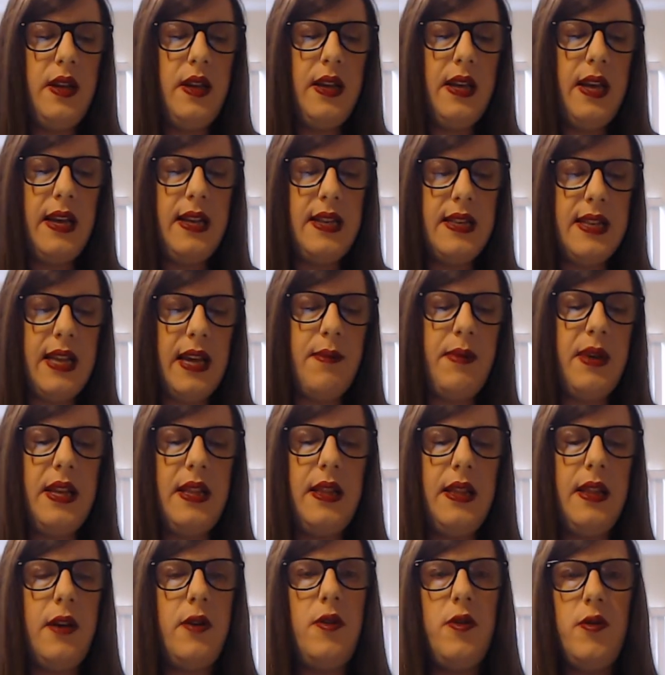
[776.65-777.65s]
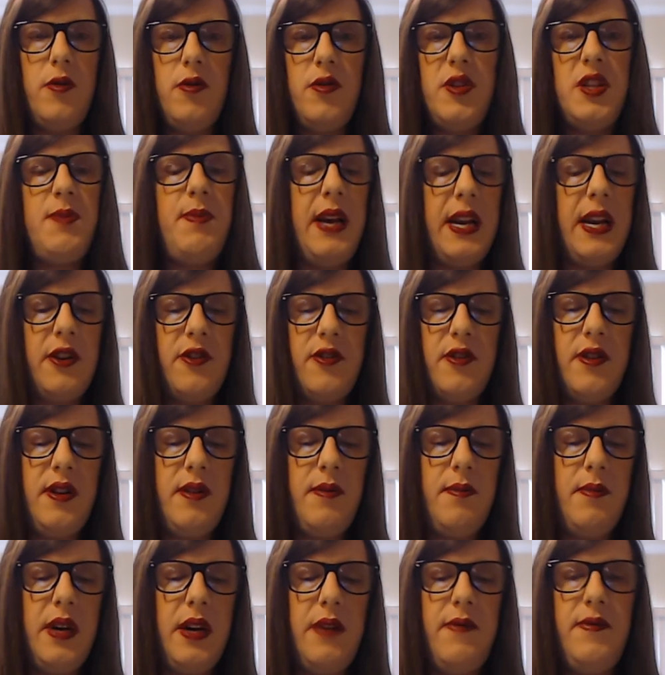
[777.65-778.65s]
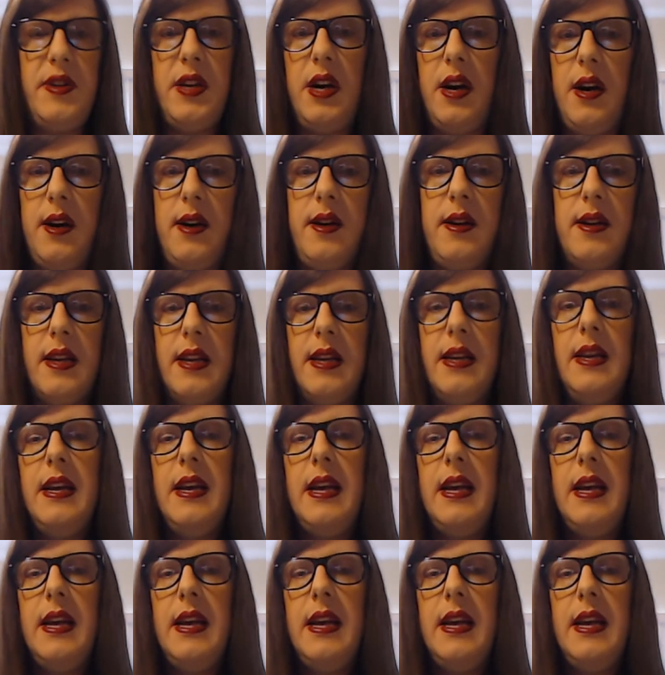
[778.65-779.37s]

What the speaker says: examine the whole spectrum of talk,